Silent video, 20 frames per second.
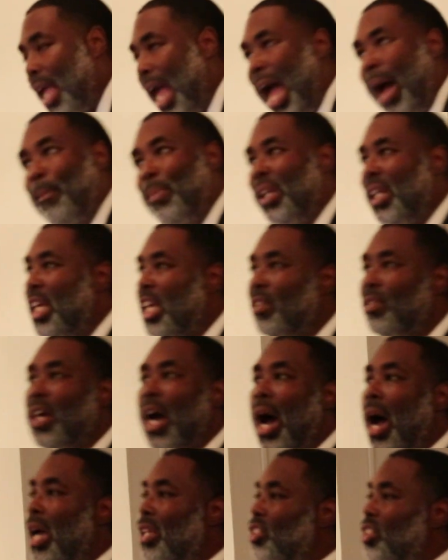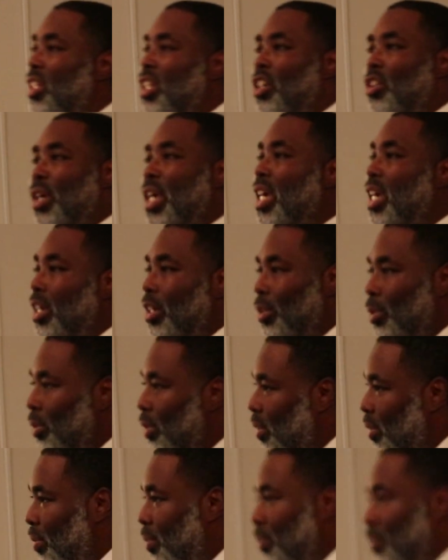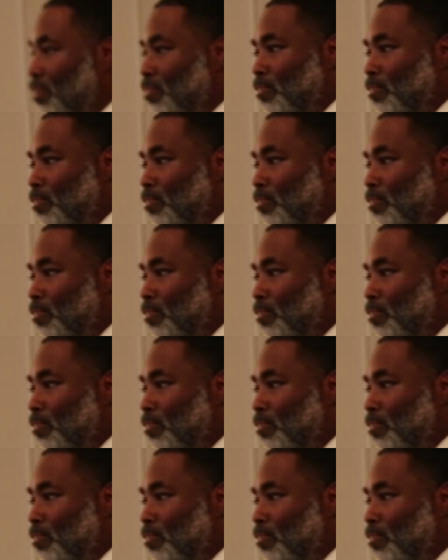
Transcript: I believe God still heals.